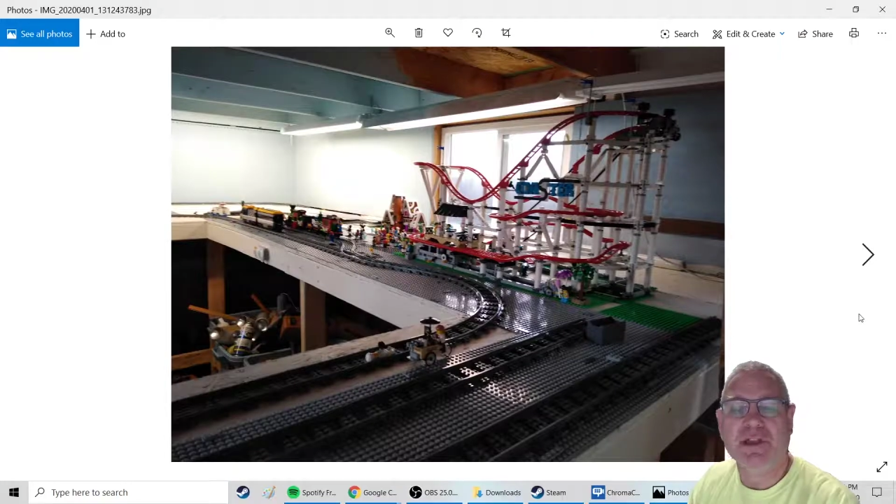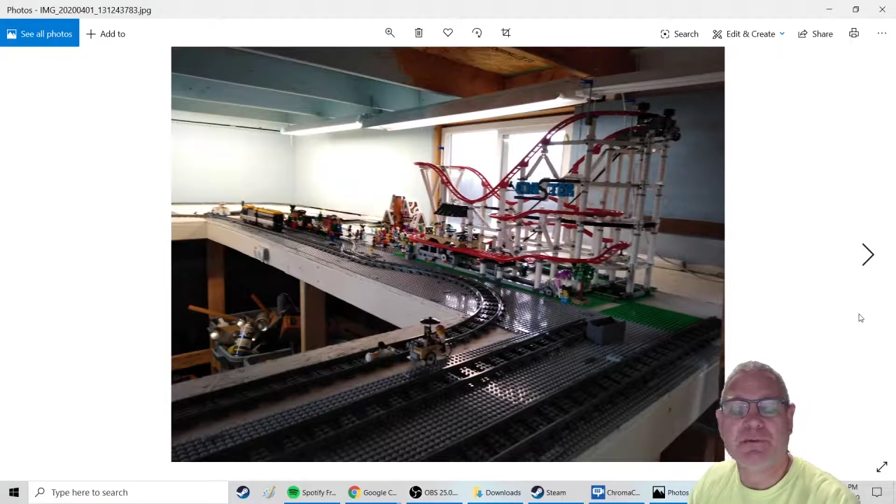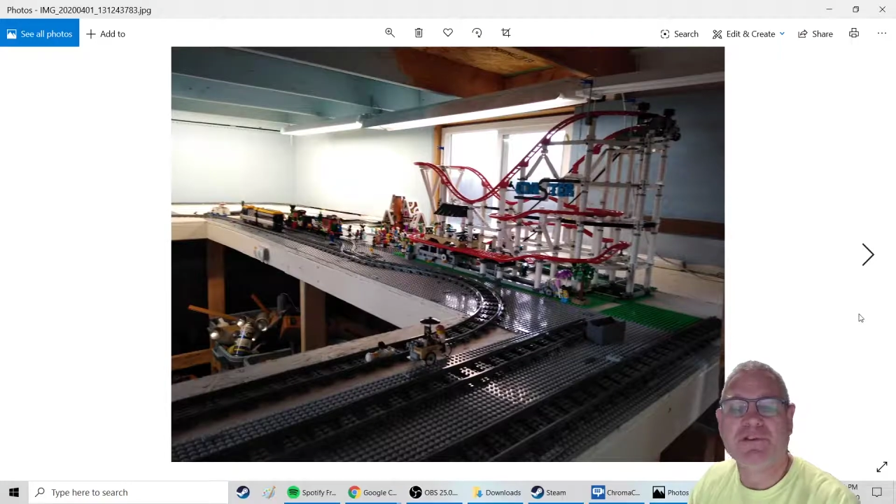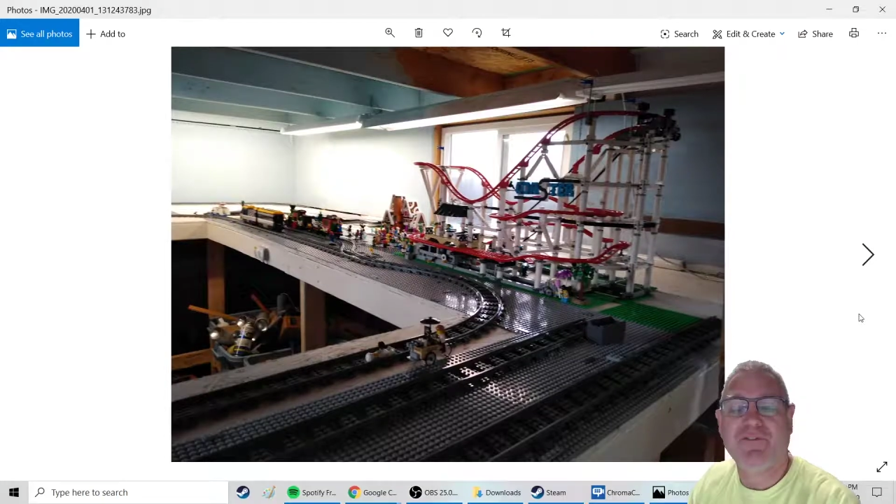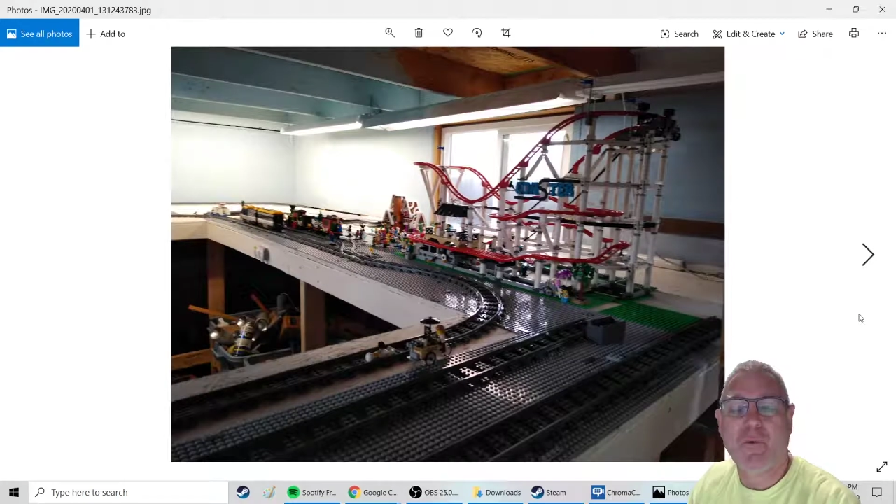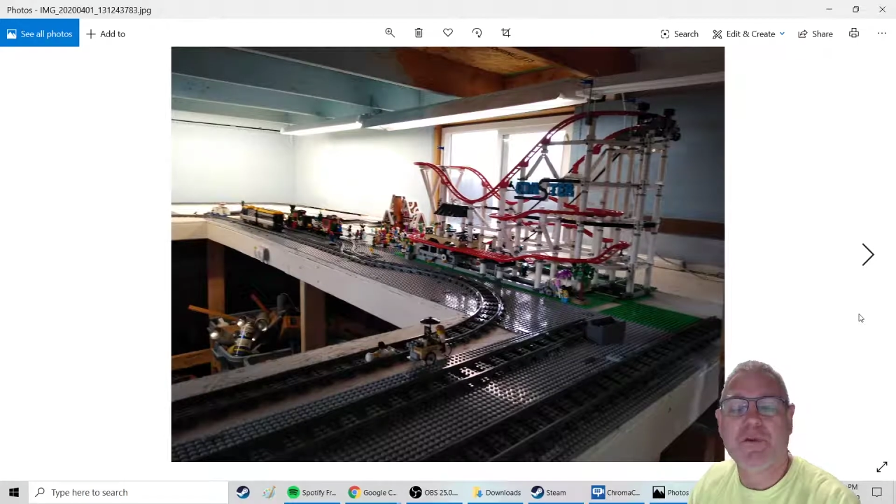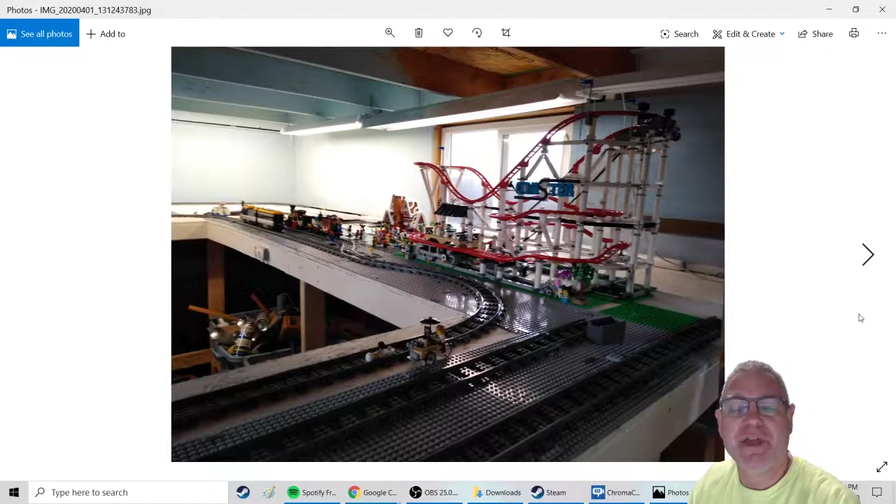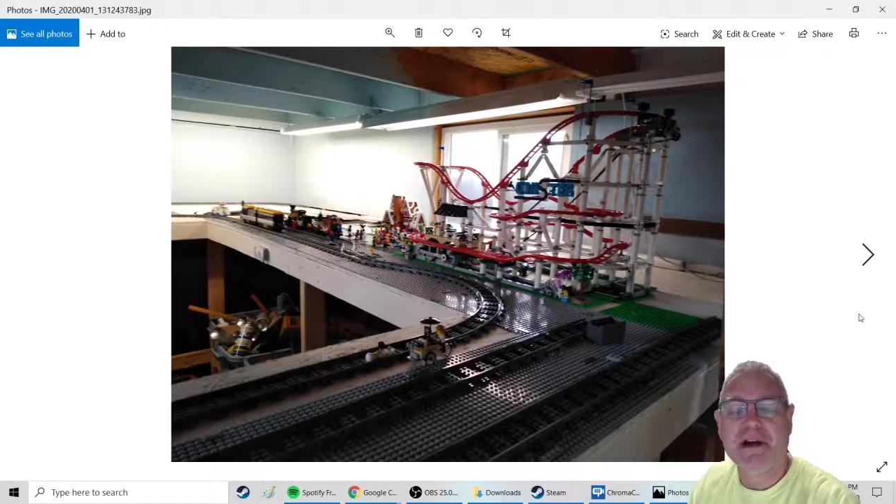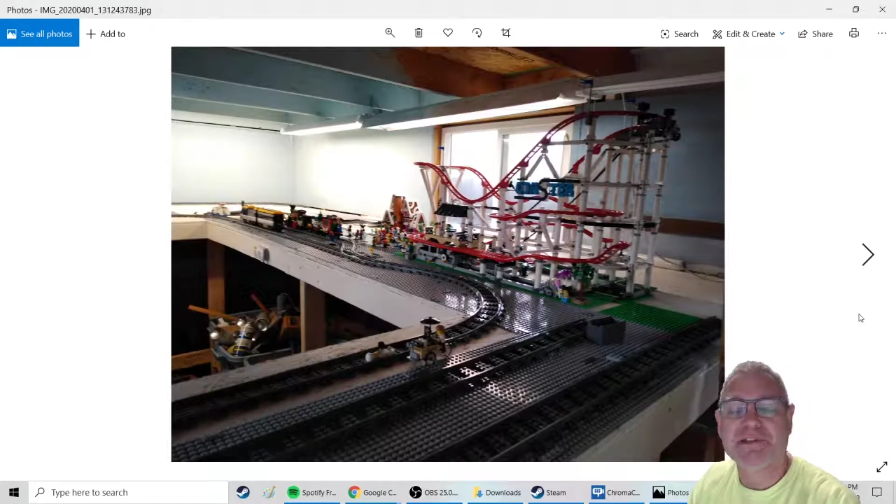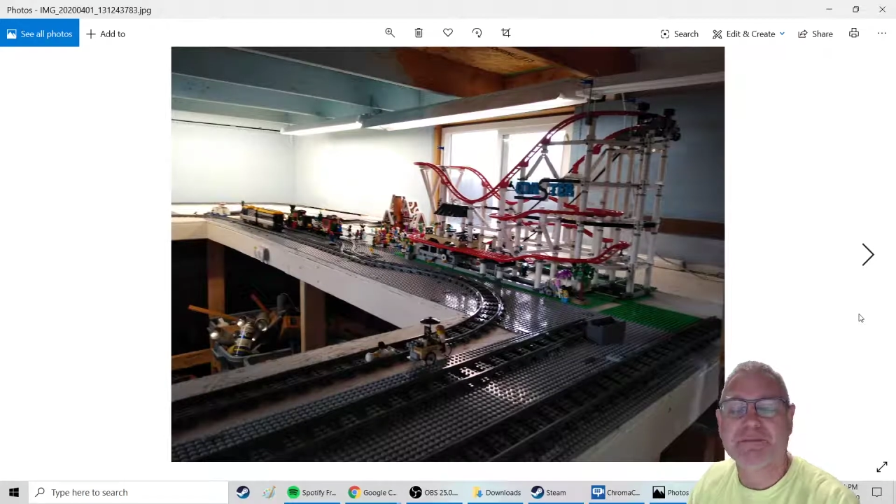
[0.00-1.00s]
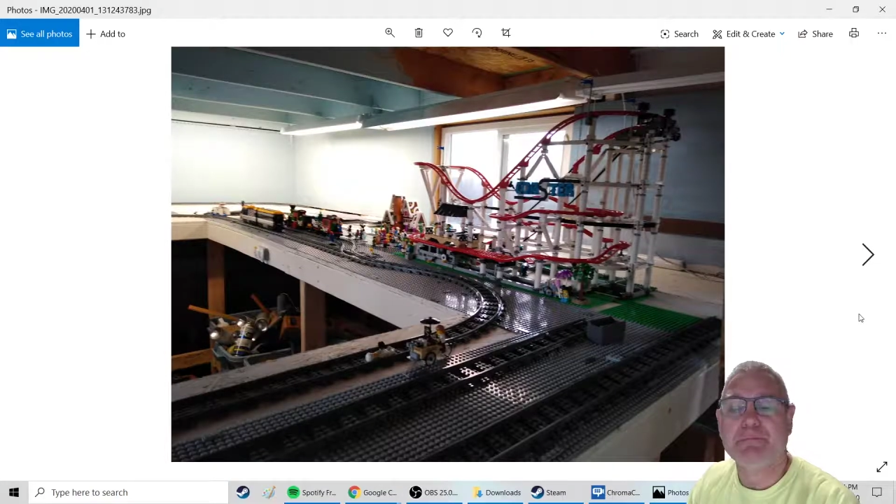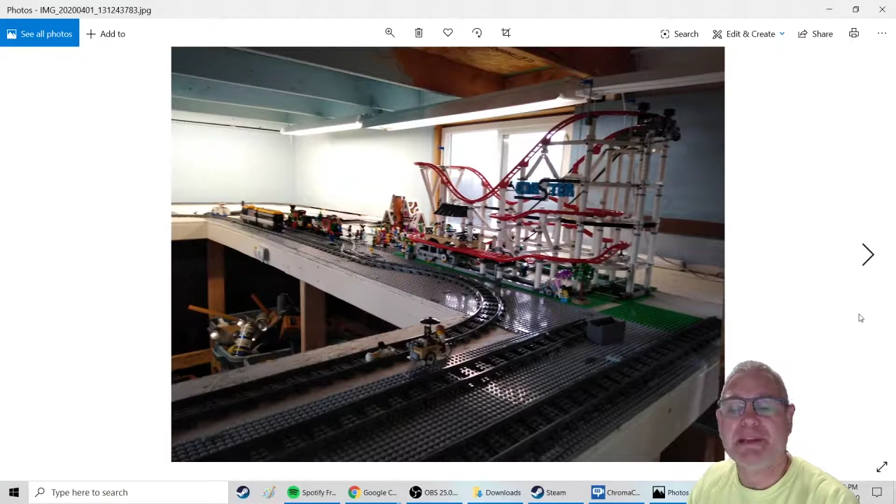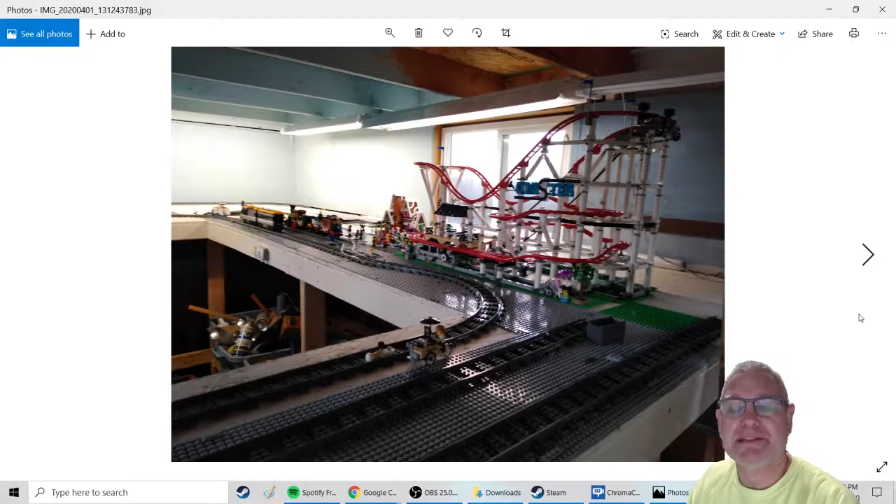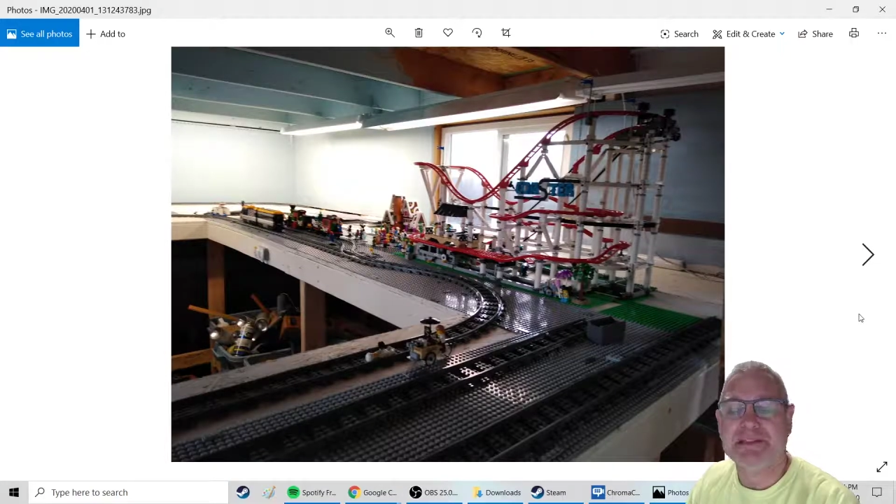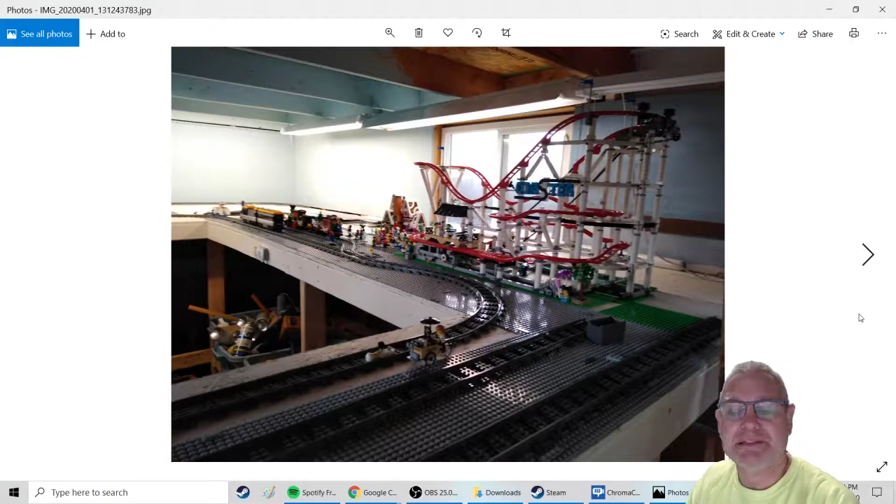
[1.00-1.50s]
That was 4,000
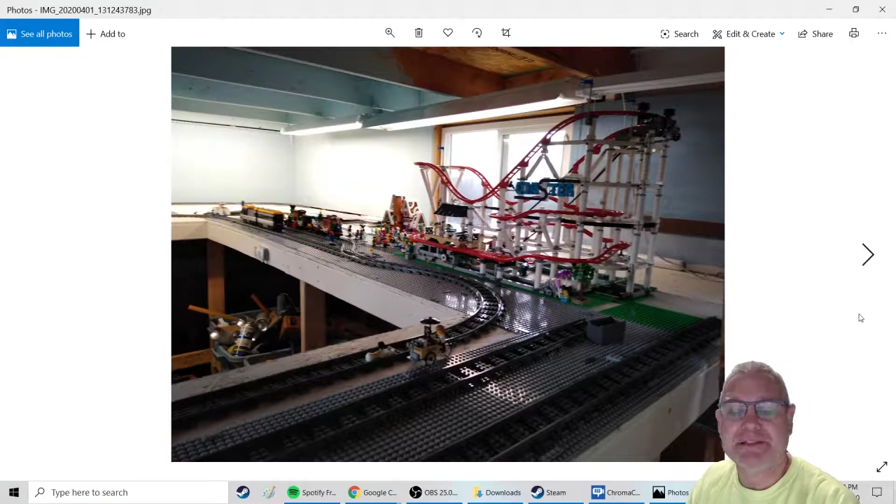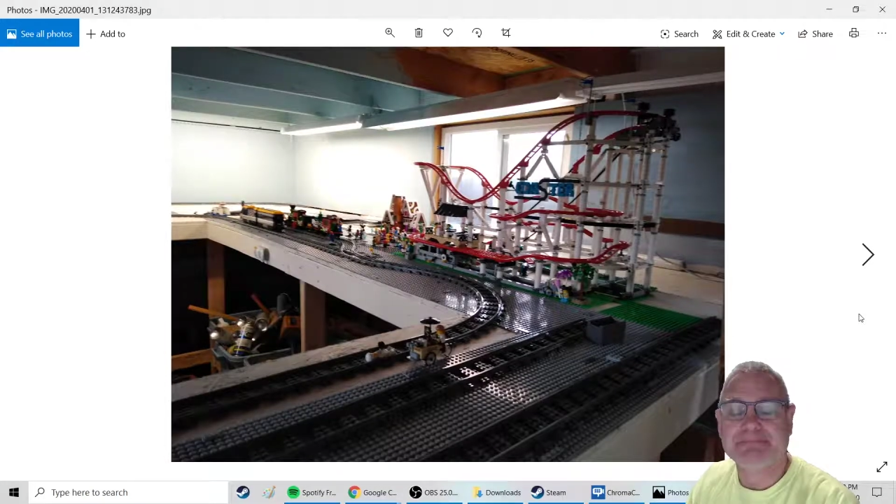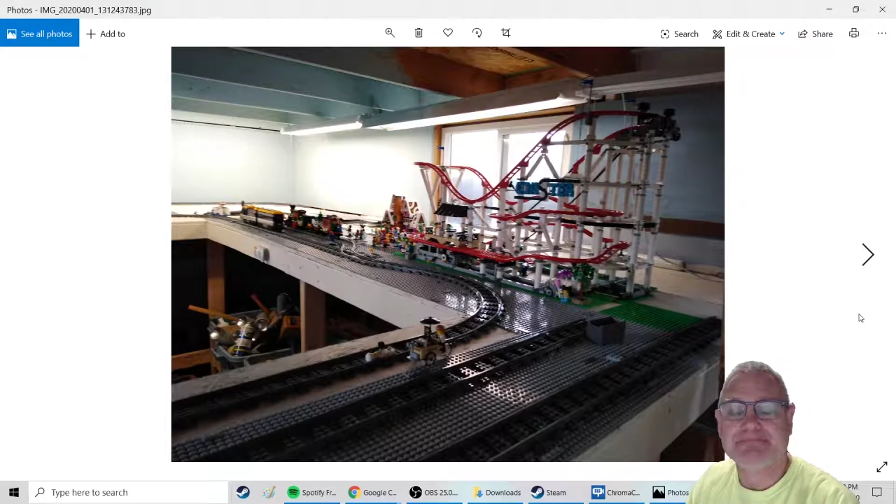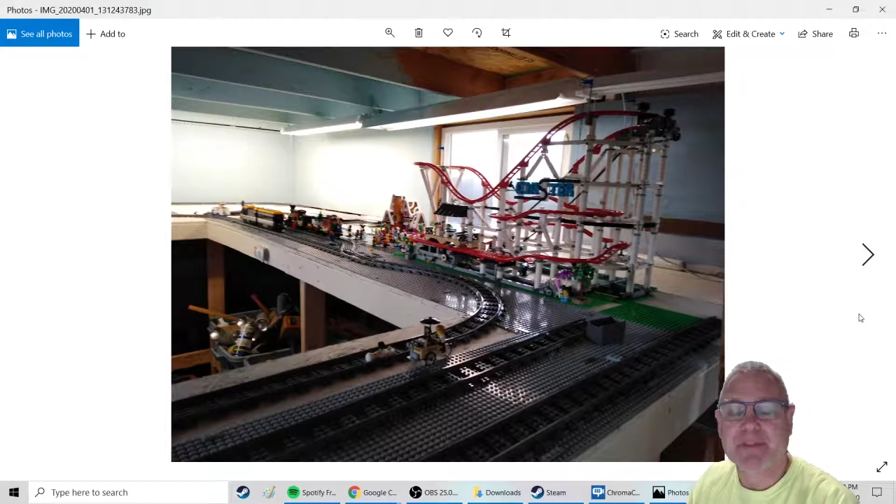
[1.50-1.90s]
pieces,